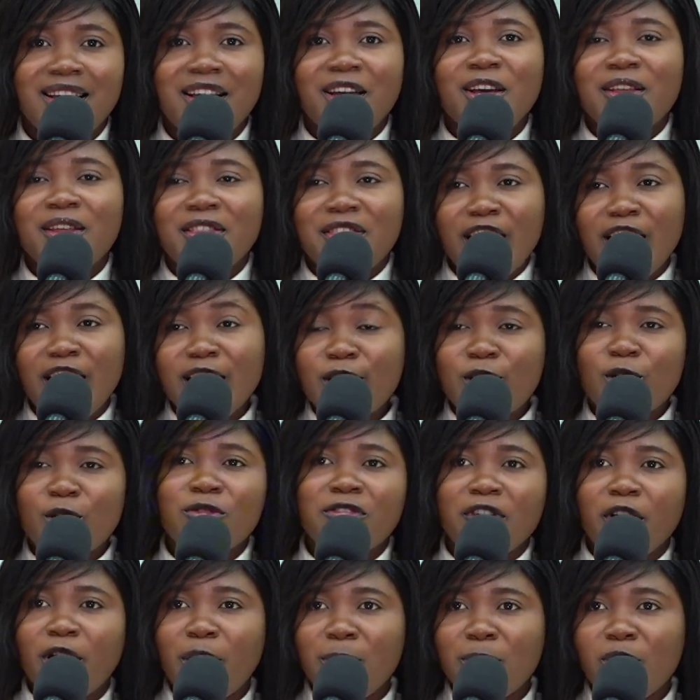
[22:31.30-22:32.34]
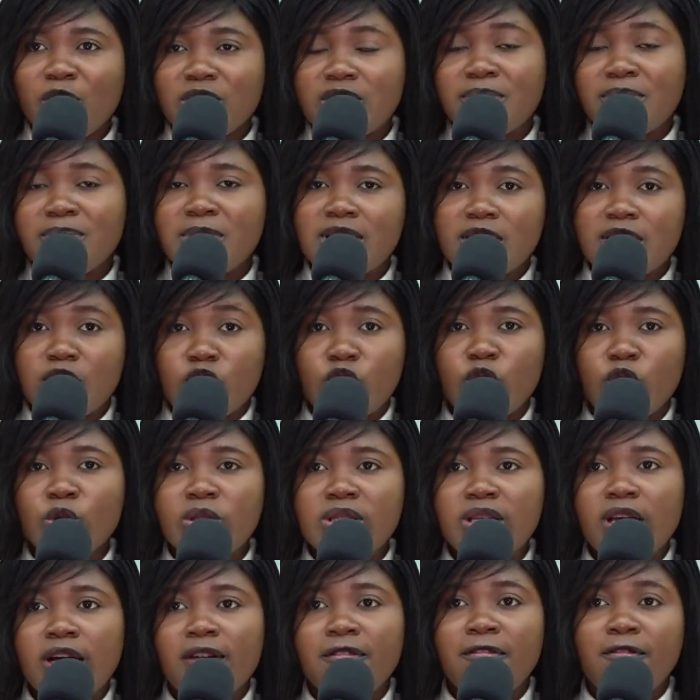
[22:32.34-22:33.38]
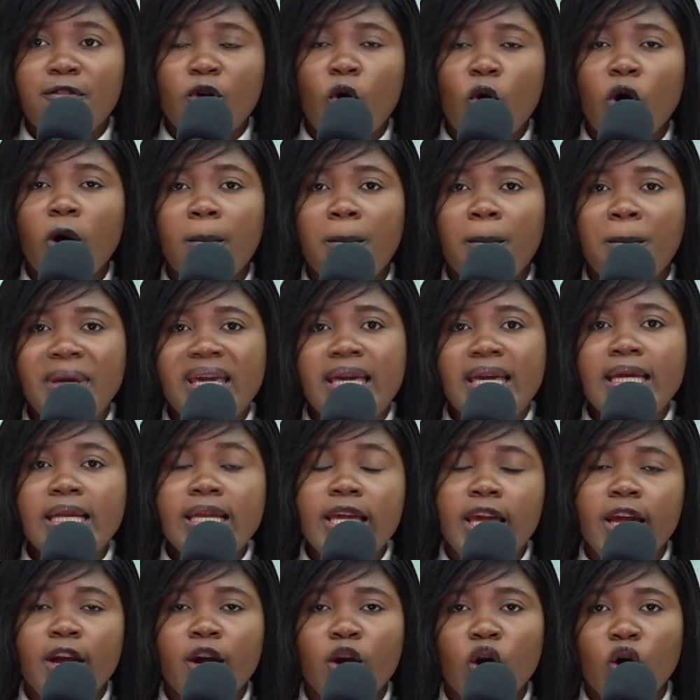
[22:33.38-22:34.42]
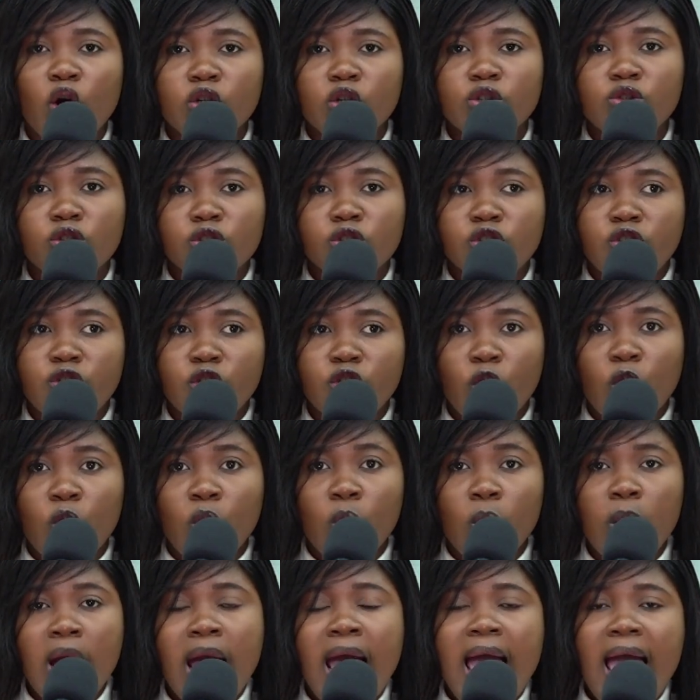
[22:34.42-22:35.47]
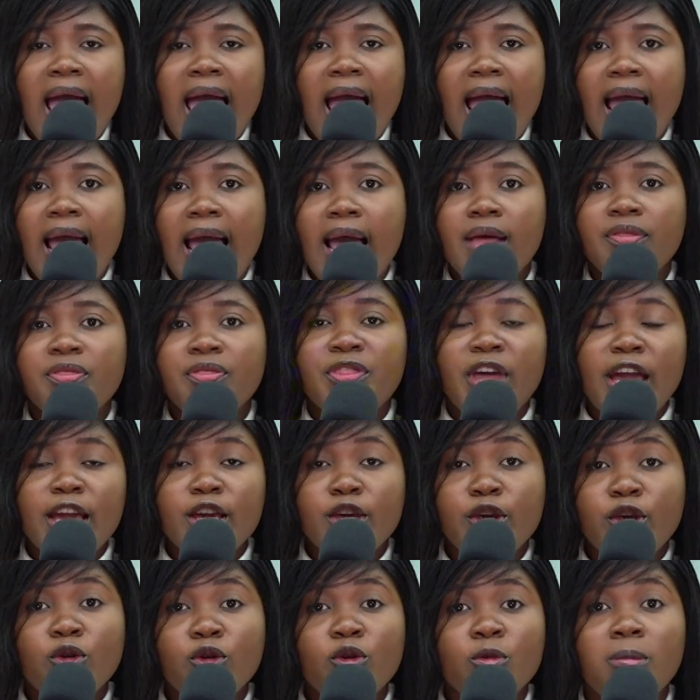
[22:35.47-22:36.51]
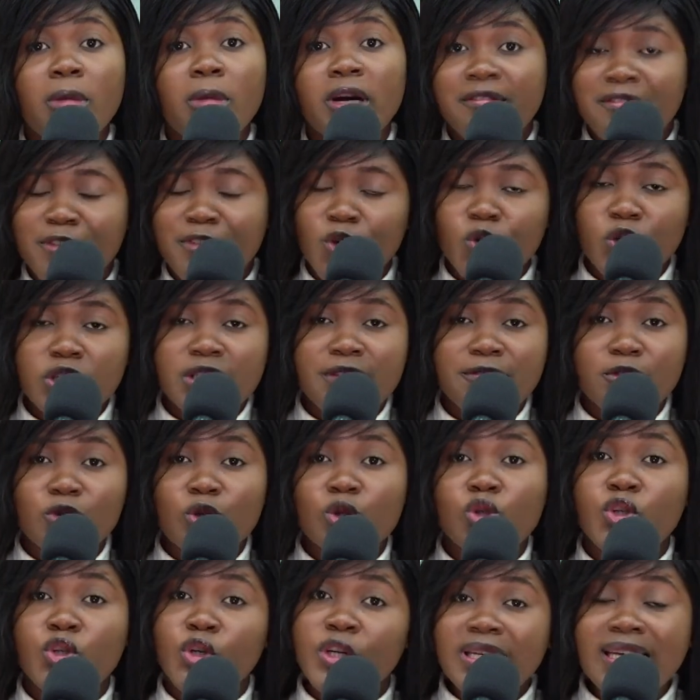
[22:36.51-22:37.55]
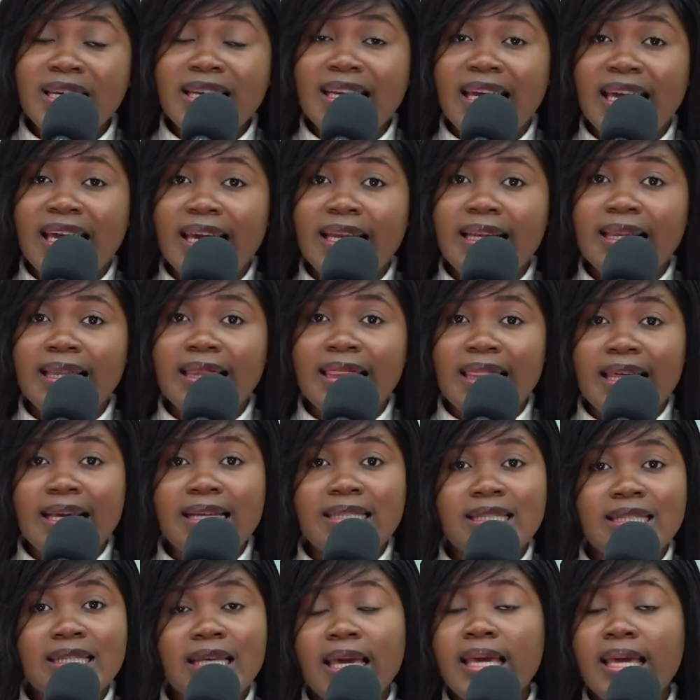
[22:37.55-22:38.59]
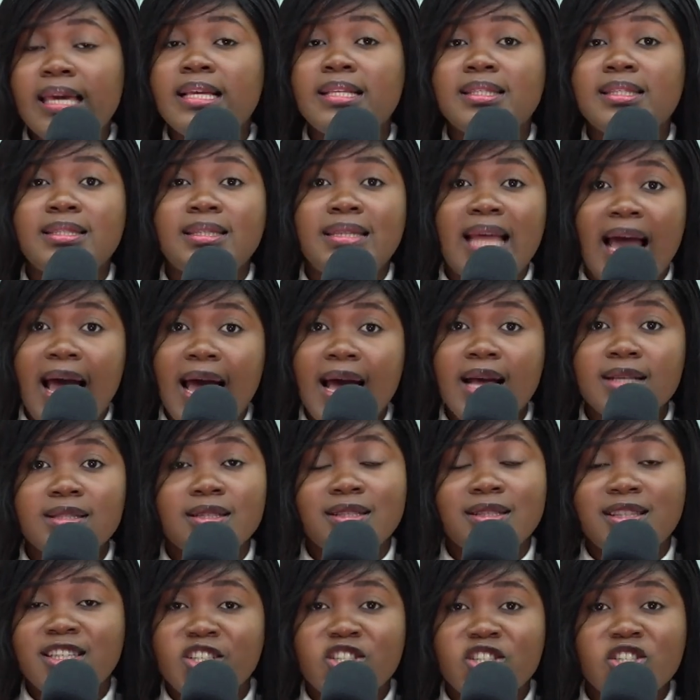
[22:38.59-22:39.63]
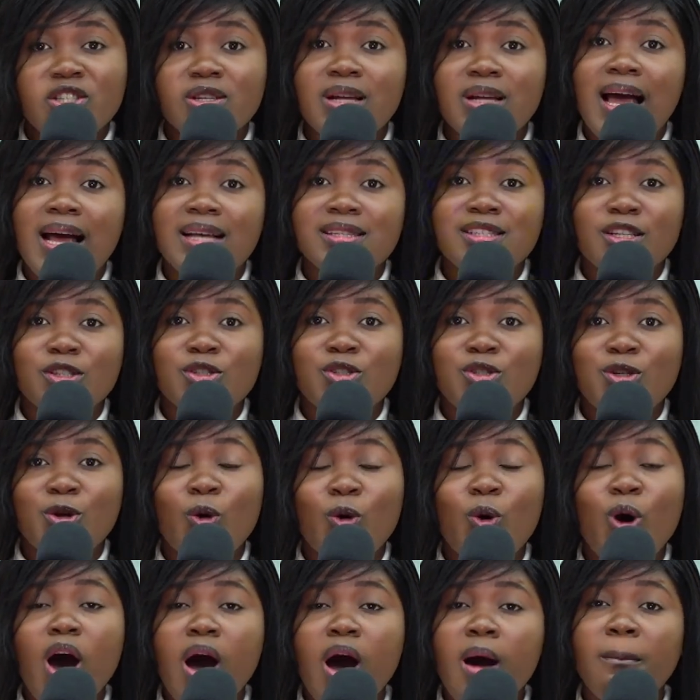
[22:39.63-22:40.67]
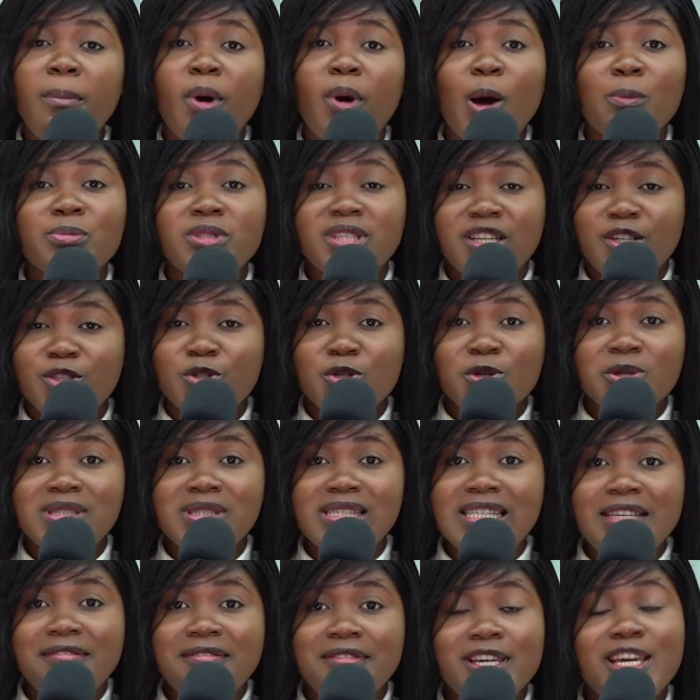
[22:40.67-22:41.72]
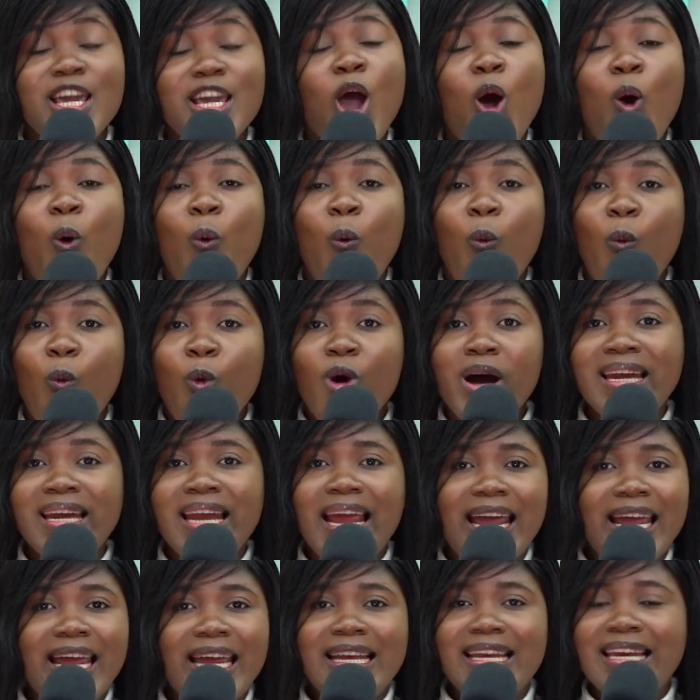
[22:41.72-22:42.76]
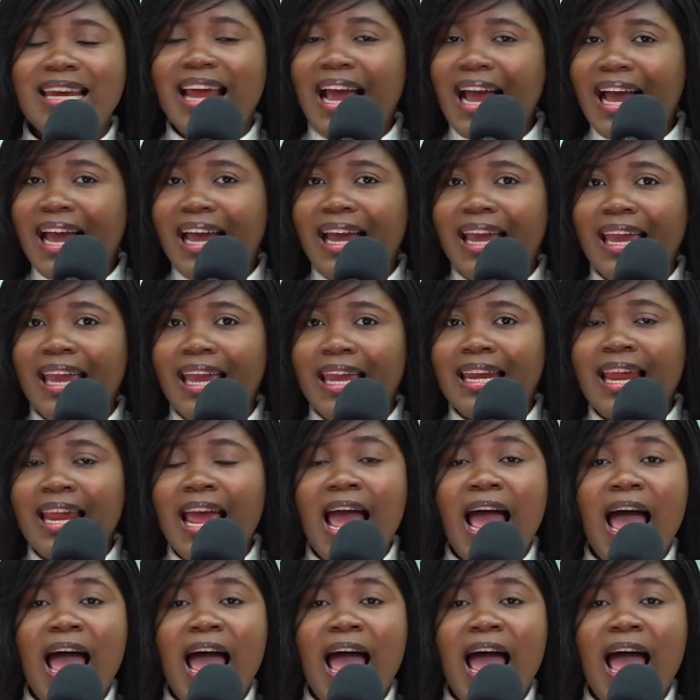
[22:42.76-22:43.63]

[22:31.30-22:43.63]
Thank you very much, Mr. Chuta, for being here on the show. And thank you, my viewers, for tuning in. This is DAS, the Digital Asset Show on Popcentral TV 189.